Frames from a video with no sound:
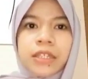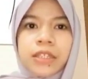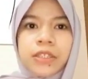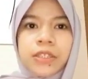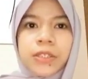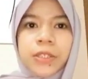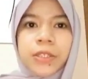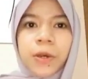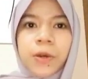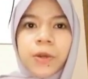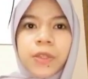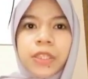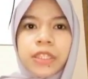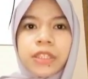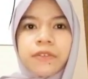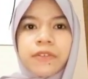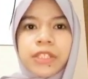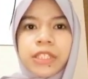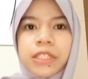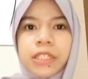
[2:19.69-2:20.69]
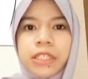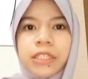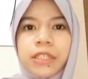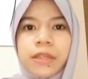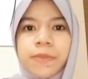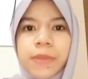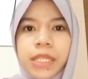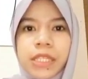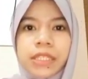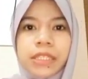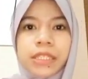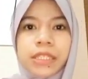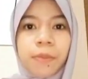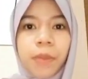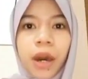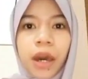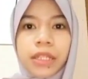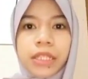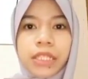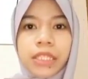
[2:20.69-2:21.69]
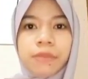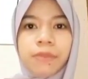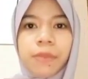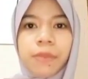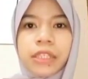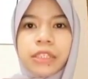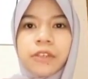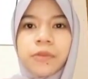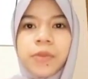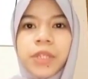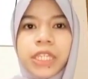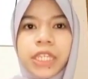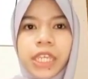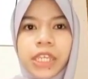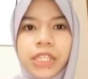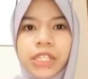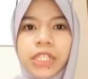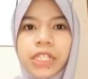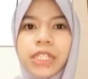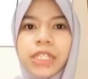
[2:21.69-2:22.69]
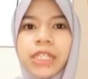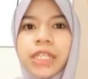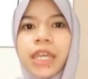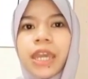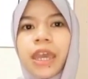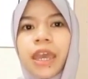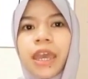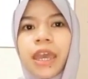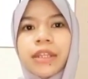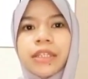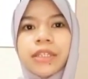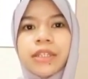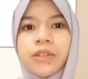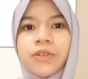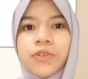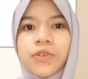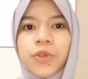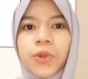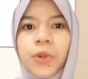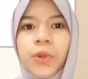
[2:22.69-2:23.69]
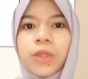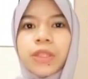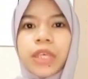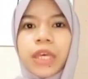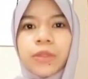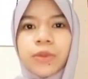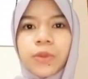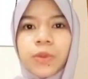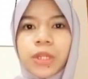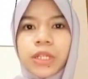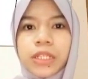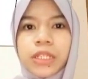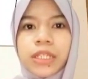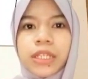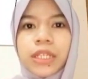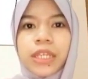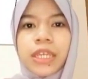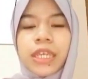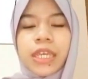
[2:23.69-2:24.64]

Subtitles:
So the nervous system is the body's main communication and control network.